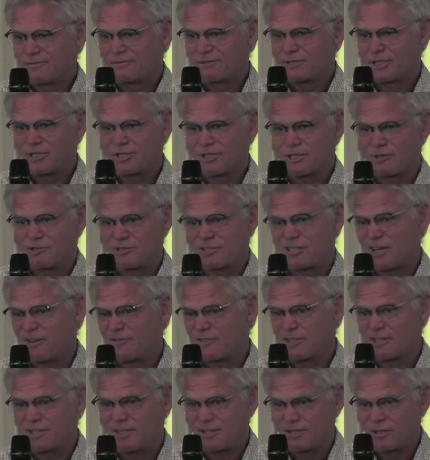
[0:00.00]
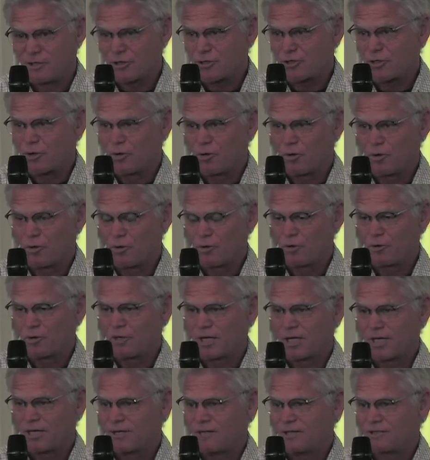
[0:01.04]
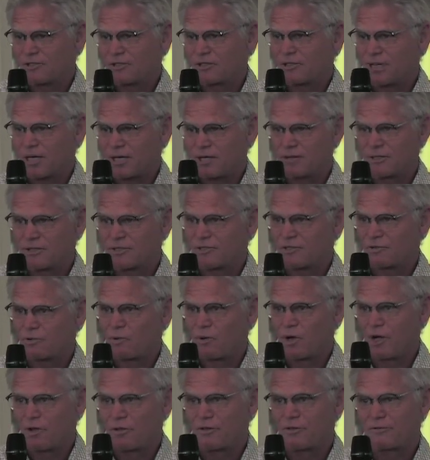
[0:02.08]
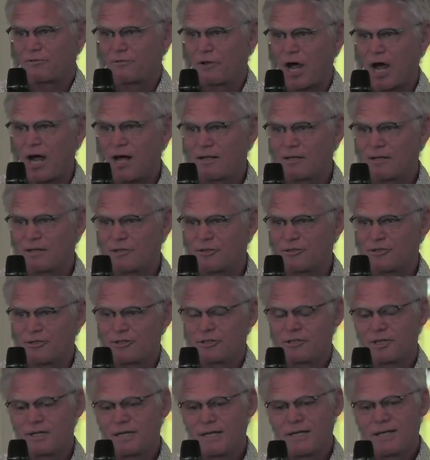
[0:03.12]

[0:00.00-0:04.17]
since he was 17 years old and just had this wealth of knowledge.